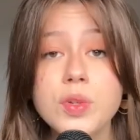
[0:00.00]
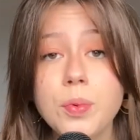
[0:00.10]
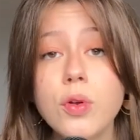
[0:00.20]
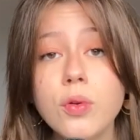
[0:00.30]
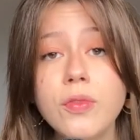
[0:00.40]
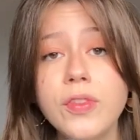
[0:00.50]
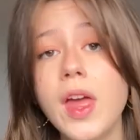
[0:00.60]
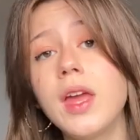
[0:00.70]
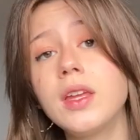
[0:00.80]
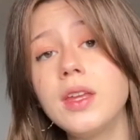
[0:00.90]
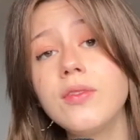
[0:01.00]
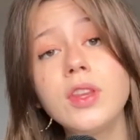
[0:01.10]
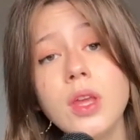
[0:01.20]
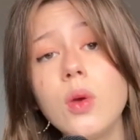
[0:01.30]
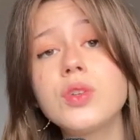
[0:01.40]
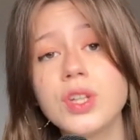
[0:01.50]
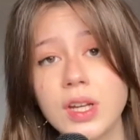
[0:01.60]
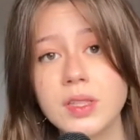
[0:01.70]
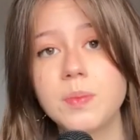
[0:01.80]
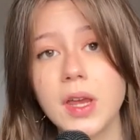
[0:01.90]
proved that even the ocean
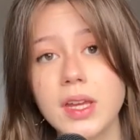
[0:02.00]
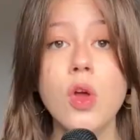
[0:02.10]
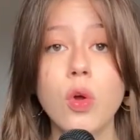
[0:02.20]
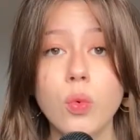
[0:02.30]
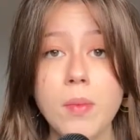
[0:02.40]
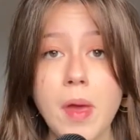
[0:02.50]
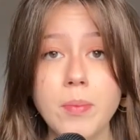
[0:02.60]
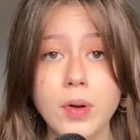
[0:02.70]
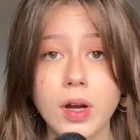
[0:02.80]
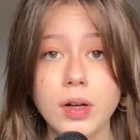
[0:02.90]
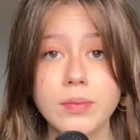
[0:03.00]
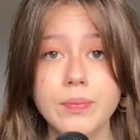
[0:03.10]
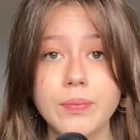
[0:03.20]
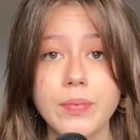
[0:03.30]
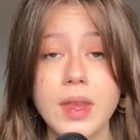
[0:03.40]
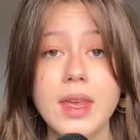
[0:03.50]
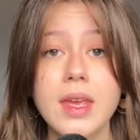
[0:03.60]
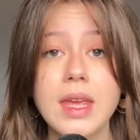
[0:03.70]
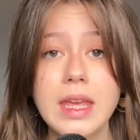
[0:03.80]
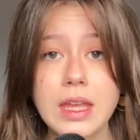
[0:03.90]
is based. Remember,
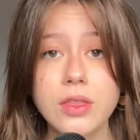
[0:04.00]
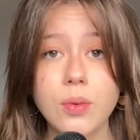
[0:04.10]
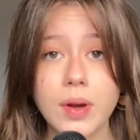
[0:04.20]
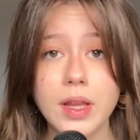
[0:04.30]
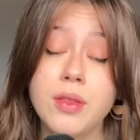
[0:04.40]
eat the rich. The